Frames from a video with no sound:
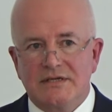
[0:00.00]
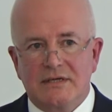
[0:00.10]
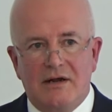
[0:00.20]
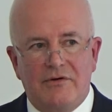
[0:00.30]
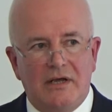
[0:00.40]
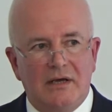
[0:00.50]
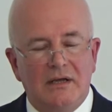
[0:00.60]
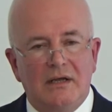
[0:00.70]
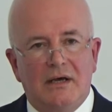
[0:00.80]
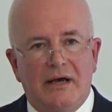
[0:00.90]
in this
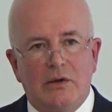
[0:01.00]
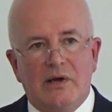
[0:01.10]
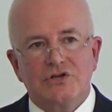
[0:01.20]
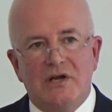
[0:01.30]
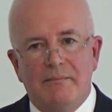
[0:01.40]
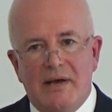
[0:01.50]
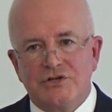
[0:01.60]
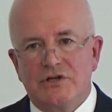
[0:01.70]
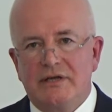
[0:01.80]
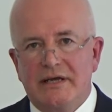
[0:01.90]
area, and you actually
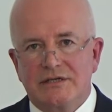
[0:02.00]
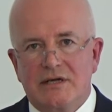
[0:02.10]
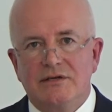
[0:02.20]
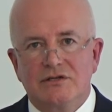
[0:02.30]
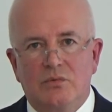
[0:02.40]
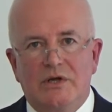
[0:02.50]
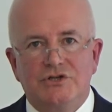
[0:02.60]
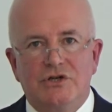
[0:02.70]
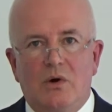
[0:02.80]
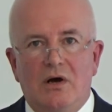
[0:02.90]
measure the extent to
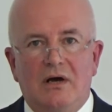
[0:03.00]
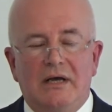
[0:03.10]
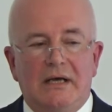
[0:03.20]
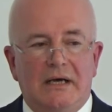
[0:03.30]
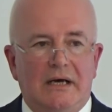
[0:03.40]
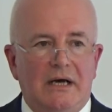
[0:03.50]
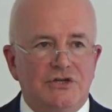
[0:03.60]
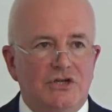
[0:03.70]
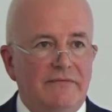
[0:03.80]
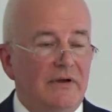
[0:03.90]
which you are
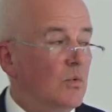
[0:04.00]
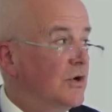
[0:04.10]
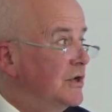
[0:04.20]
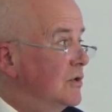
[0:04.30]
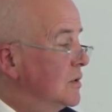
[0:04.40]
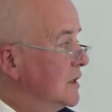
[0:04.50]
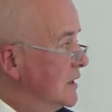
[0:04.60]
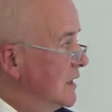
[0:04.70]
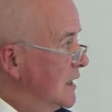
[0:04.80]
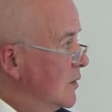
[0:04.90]
achieving what you
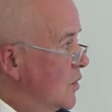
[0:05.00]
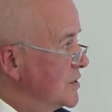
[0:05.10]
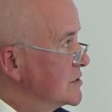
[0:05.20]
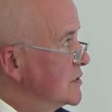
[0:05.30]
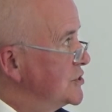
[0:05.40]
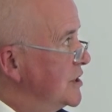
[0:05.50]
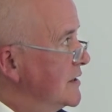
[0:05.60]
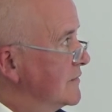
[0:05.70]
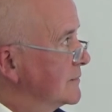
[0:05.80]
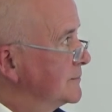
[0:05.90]
want to
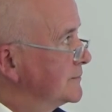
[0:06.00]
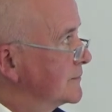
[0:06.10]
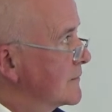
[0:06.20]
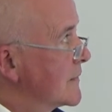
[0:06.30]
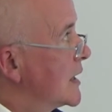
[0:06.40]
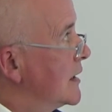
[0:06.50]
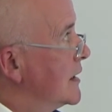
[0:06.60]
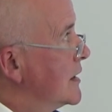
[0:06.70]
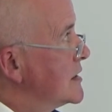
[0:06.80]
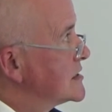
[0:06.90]
achieve.
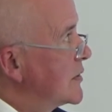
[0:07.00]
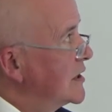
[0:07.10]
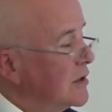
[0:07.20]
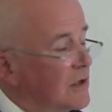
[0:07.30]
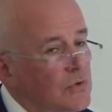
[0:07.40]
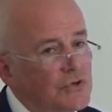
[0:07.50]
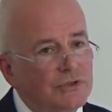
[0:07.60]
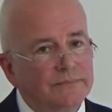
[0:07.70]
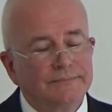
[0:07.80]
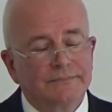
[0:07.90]
So in
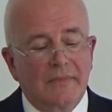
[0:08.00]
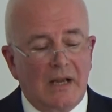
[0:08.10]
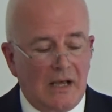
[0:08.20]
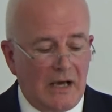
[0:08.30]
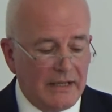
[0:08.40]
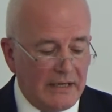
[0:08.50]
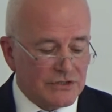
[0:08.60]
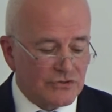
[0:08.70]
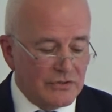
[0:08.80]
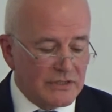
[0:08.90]
conclusion, I think
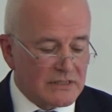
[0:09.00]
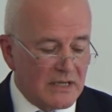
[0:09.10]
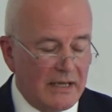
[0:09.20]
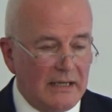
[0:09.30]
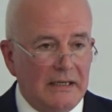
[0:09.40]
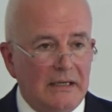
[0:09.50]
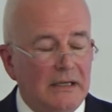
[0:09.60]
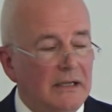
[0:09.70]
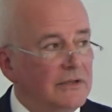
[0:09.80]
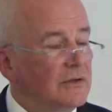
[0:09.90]
it's true to say
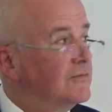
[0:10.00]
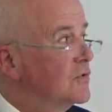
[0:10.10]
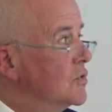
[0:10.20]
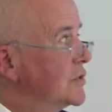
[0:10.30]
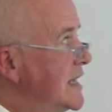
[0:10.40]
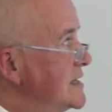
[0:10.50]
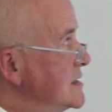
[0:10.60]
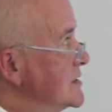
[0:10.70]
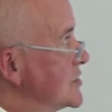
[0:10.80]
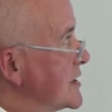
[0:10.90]
that fraud
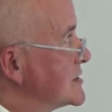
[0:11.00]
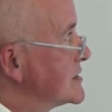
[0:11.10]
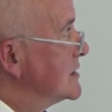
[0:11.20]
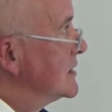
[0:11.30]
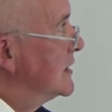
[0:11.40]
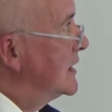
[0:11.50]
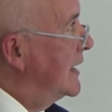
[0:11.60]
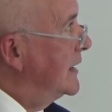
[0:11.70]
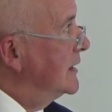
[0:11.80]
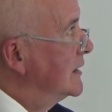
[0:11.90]
isn't just
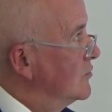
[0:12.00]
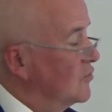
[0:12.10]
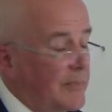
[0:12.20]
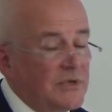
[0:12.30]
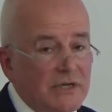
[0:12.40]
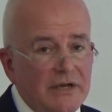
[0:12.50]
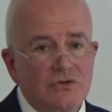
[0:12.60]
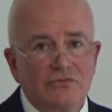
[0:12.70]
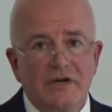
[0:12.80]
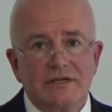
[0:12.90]
a
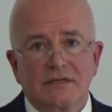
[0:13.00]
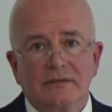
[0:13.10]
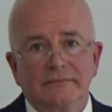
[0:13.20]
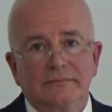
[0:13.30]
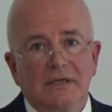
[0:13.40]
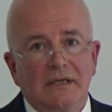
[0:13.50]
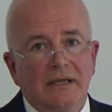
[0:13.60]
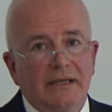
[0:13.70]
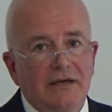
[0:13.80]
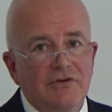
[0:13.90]
reputational risk.
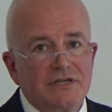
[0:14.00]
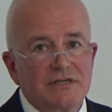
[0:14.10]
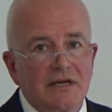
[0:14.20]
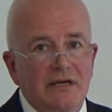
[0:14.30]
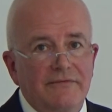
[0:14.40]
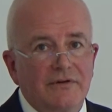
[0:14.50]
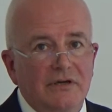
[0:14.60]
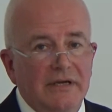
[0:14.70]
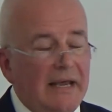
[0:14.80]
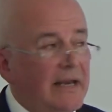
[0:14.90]
There is a
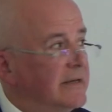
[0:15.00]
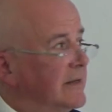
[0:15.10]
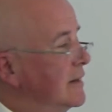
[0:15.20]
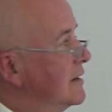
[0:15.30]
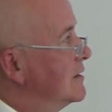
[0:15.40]
significant hidden